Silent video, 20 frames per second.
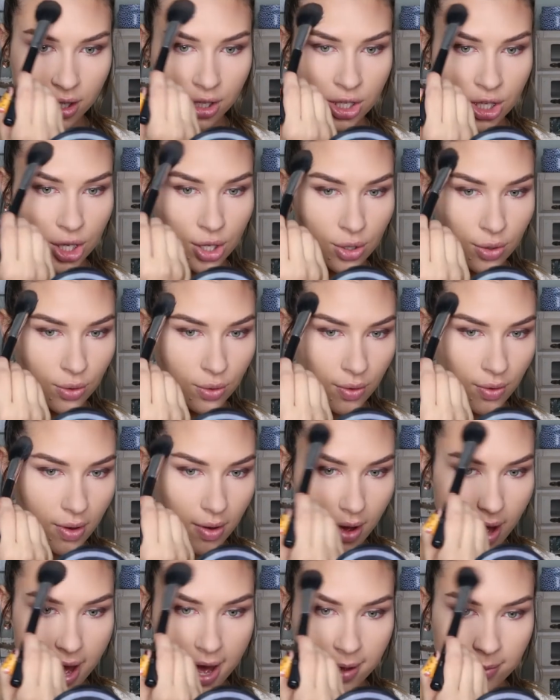you
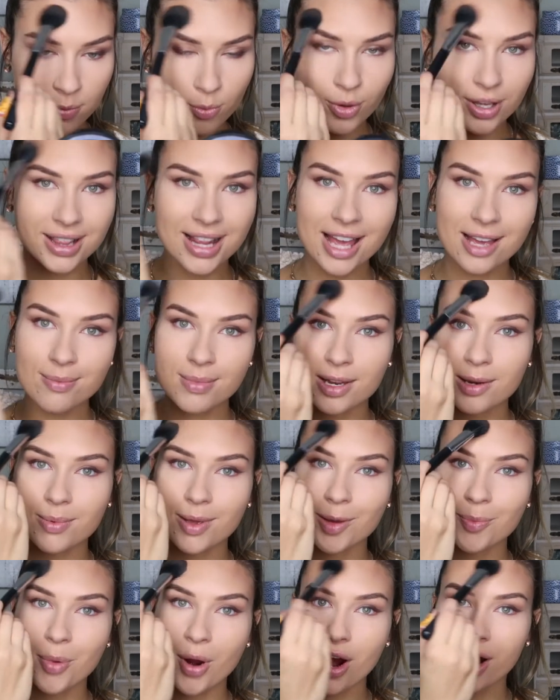would like me to be
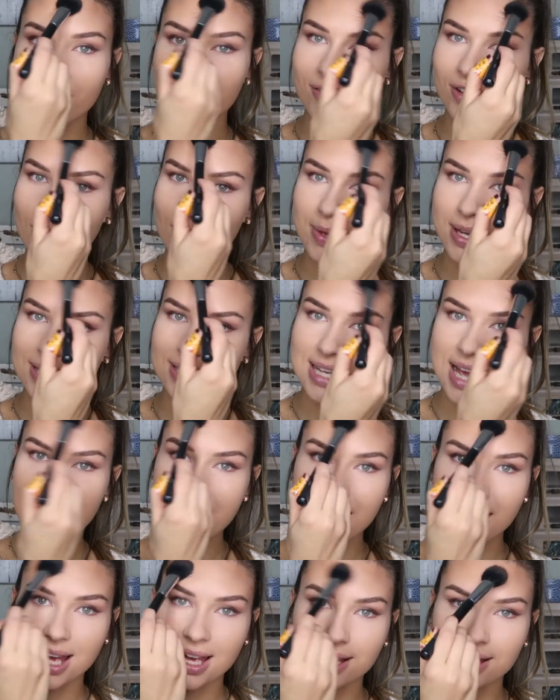a part of your big
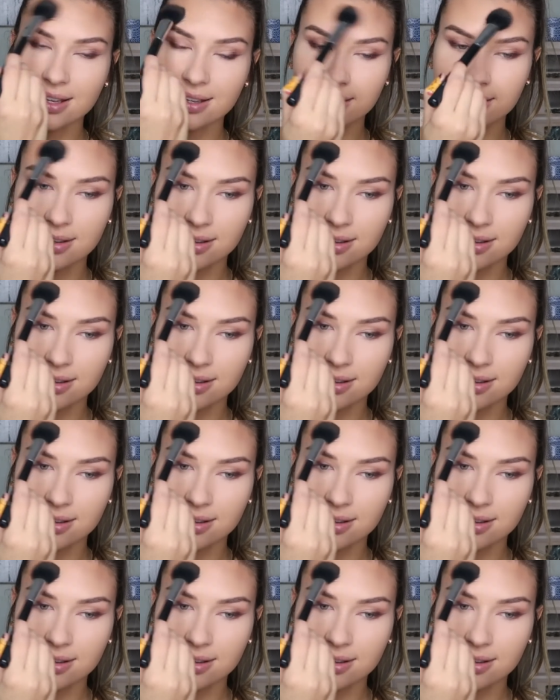day.